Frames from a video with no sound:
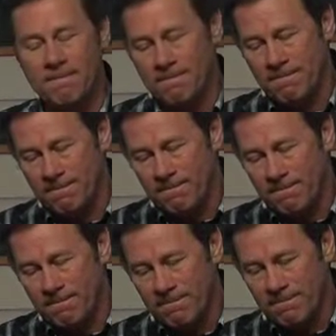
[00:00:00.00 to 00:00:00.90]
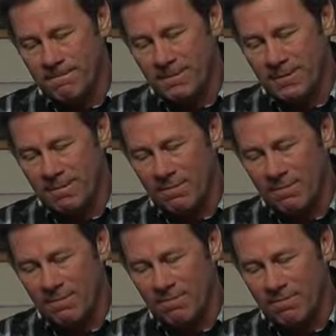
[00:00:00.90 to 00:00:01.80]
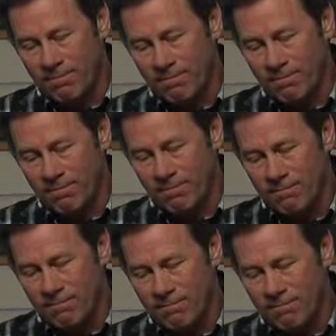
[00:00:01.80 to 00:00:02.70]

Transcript: Nobody speaks.